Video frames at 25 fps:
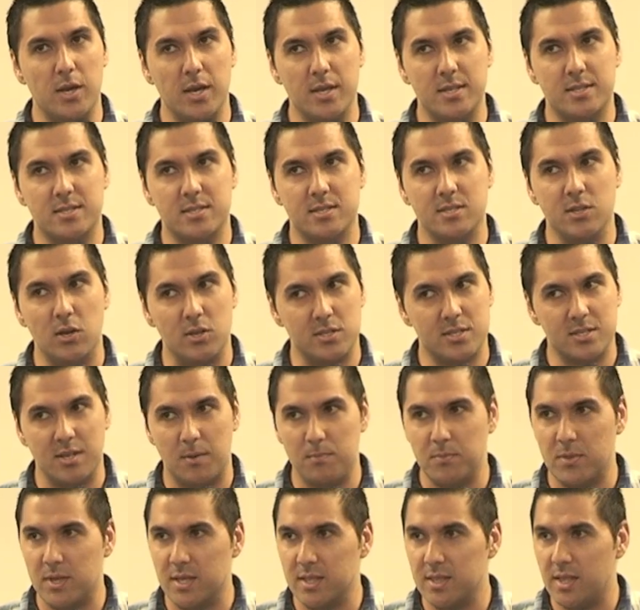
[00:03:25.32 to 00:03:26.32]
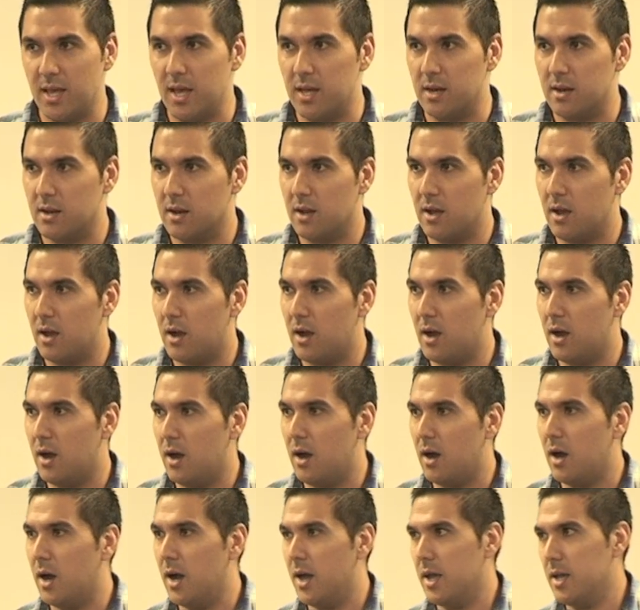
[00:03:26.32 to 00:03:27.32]
It's not something that
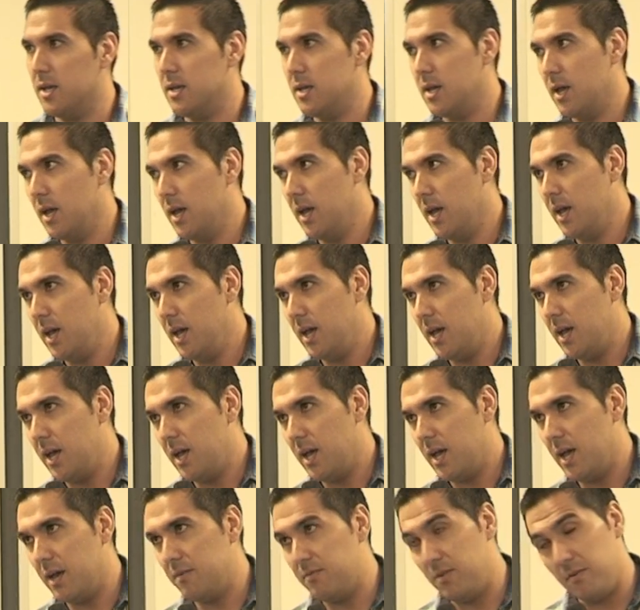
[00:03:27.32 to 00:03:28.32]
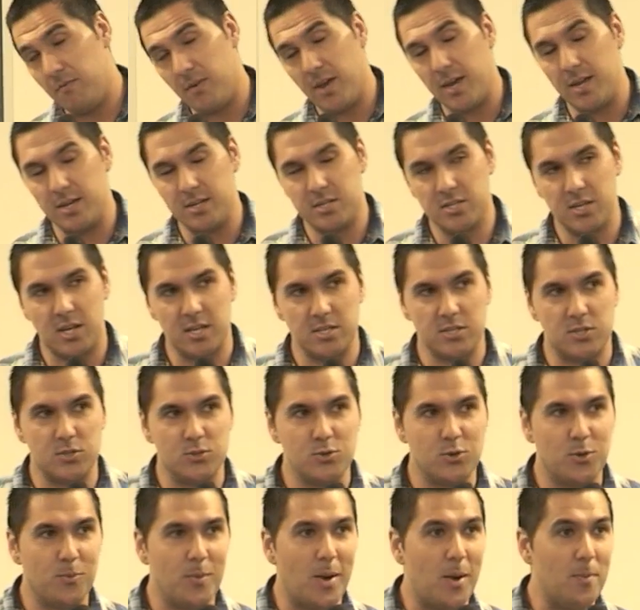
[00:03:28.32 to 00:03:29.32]
I have ever had a chance to
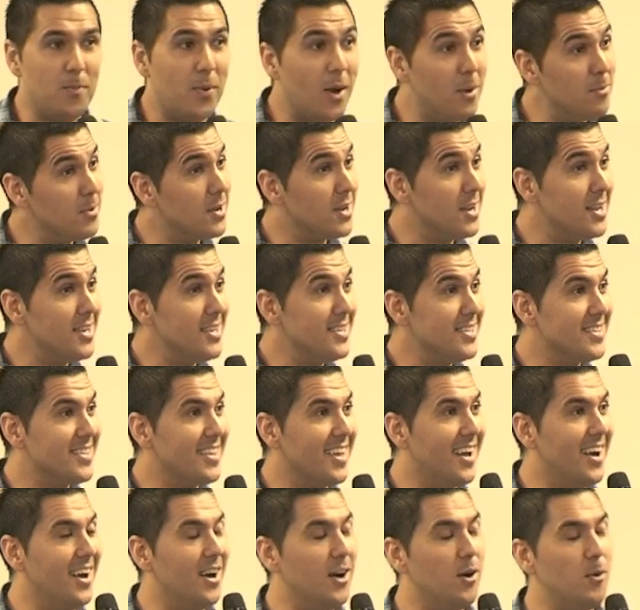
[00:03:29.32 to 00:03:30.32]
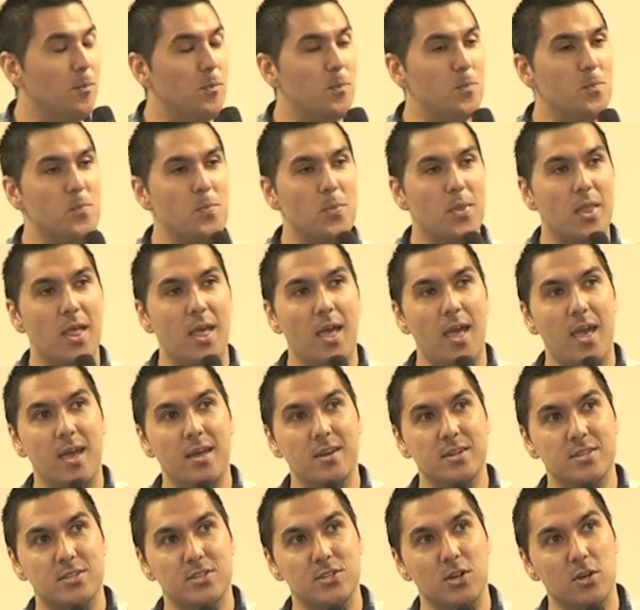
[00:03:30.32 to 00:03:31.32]
talk about publicly, and
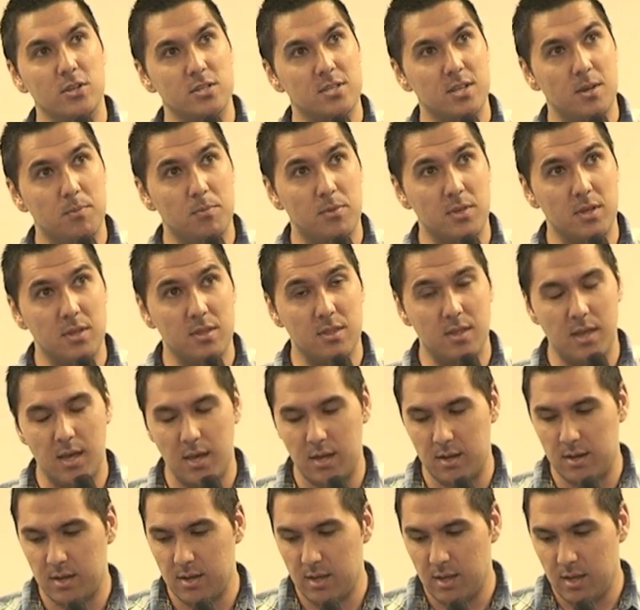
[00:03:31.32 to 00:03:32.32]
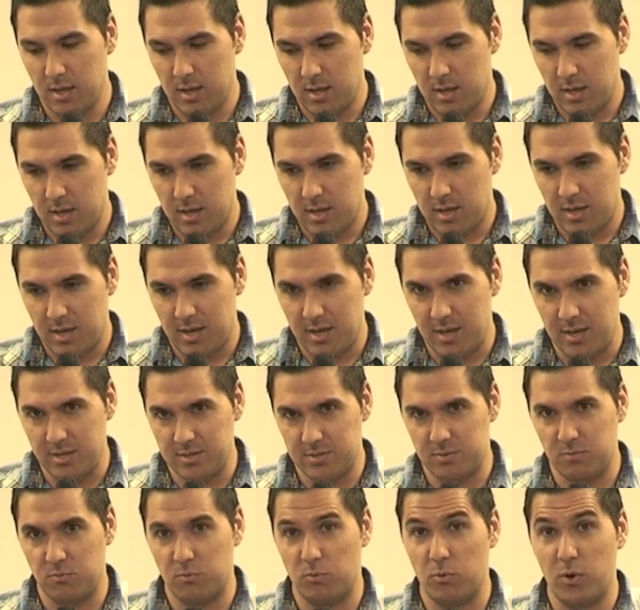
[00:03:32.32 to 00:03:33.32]
it's not something that
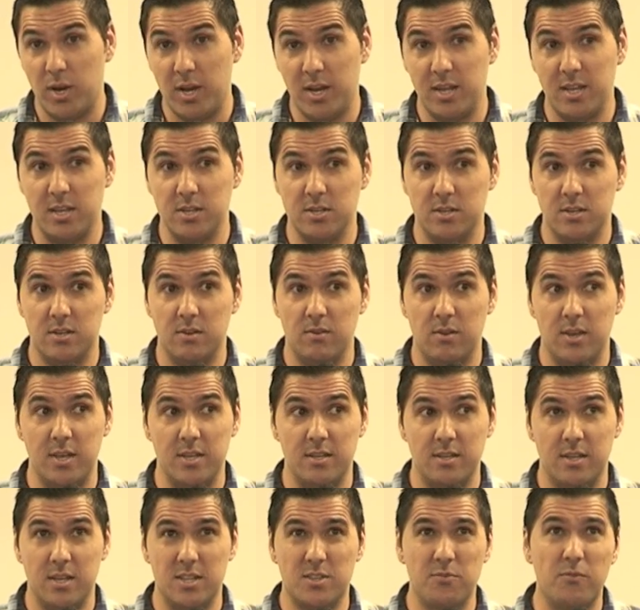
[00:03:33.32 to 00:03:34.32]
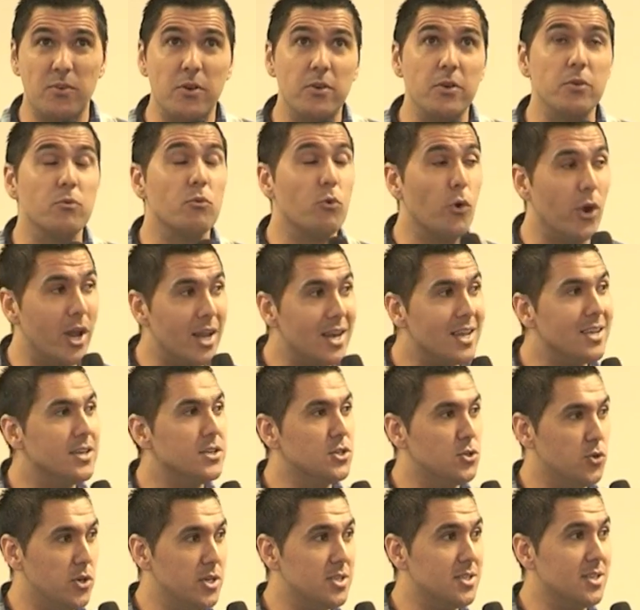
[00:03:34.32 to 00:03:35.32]
is really, it's very rarely
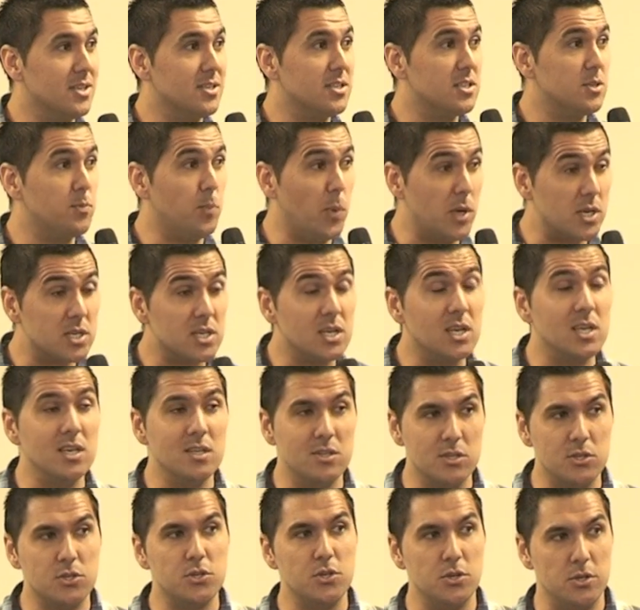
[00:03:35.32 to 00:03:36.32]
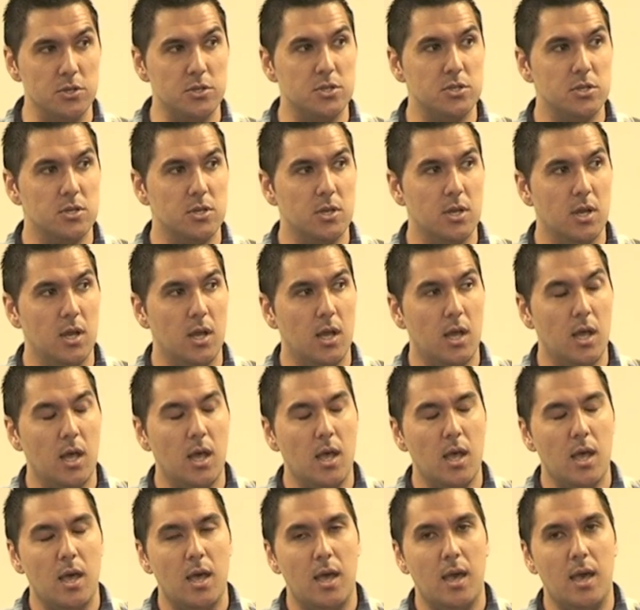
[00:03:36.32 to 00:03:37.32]
addressed, especially in the church.
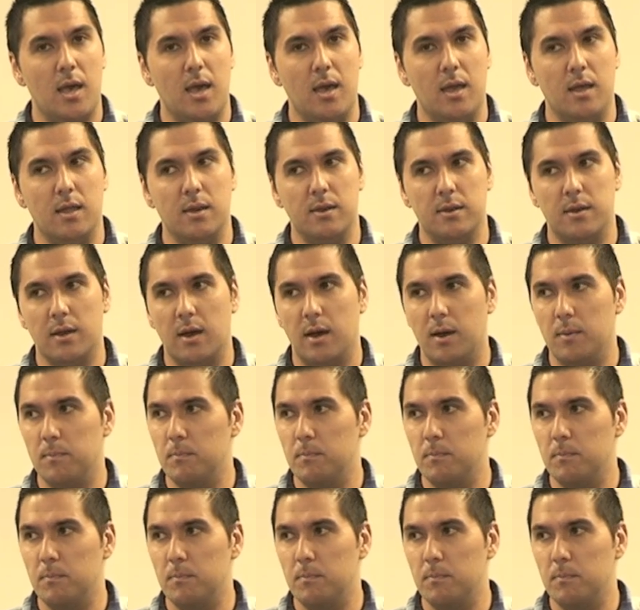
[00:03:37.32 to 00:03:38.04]
And